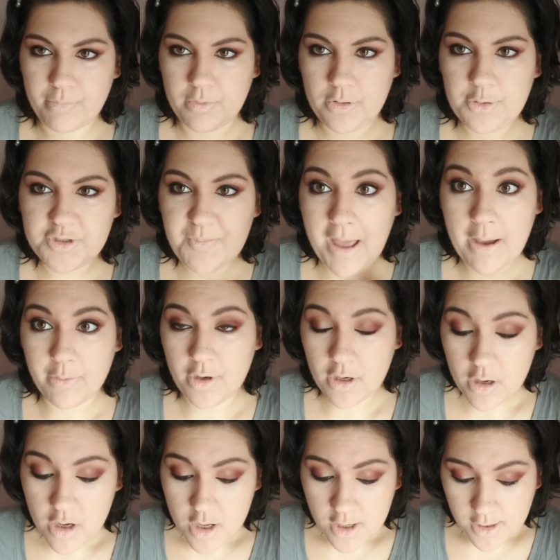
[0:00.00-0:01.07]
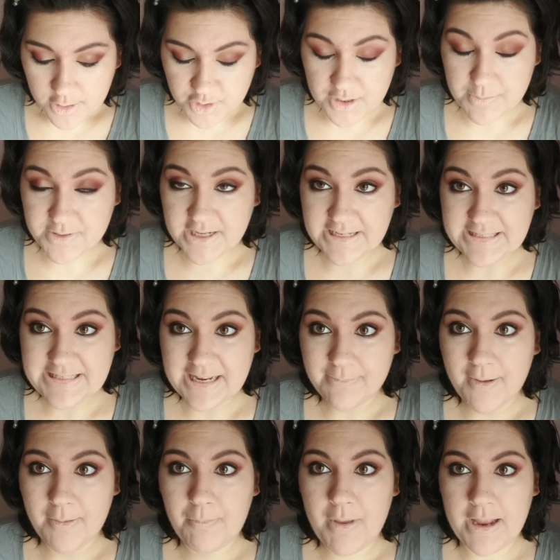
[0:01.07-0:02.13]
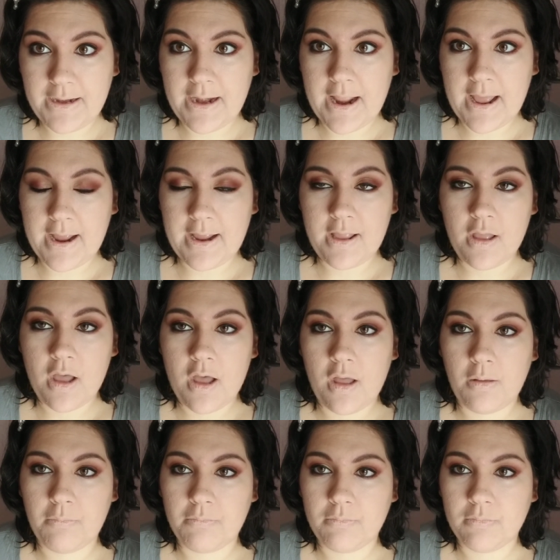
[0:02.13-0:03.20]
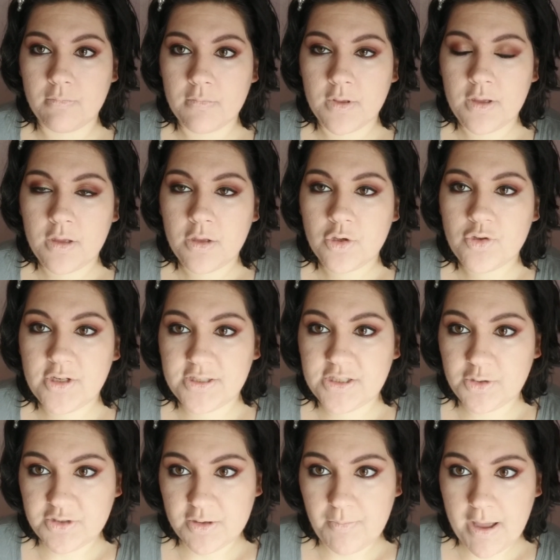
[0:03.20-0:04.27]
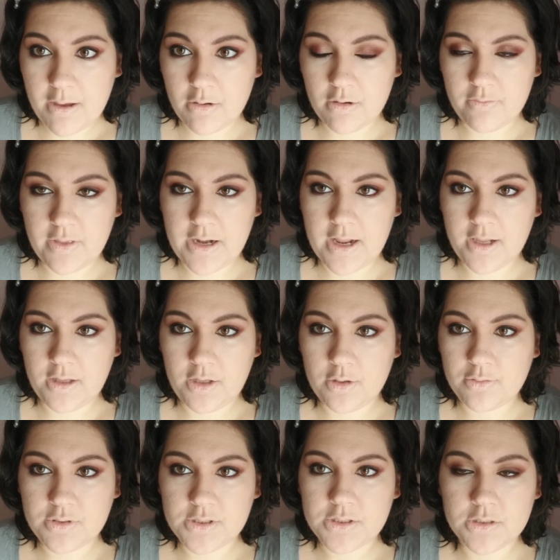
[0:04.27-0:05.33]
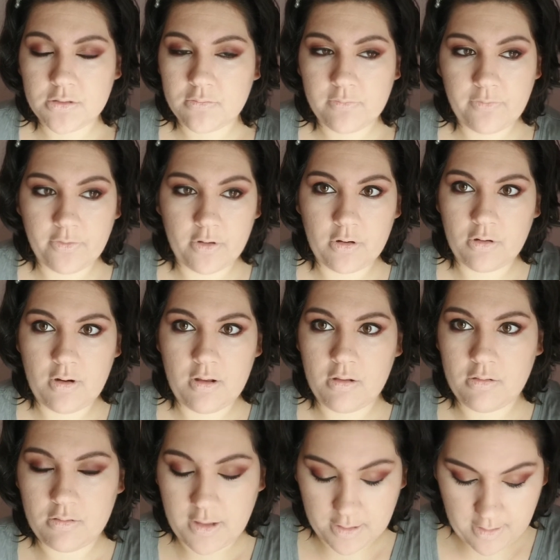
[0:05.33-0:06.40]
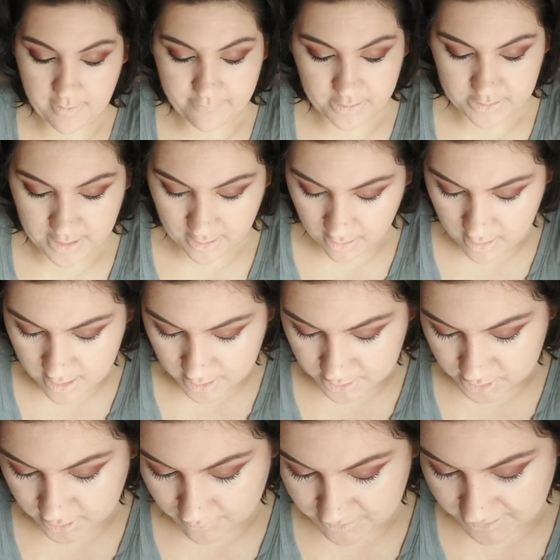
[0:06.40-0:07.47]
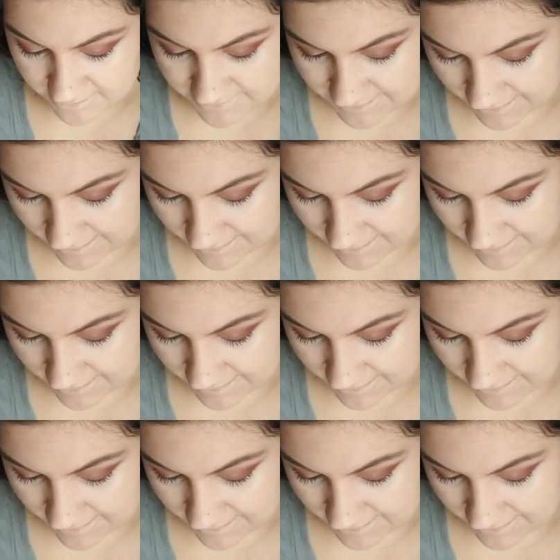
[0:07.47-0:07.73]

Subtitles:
loose powder, so I'm just going to take my Ben Nye translucent powder that I use for like everything. So I'm just going to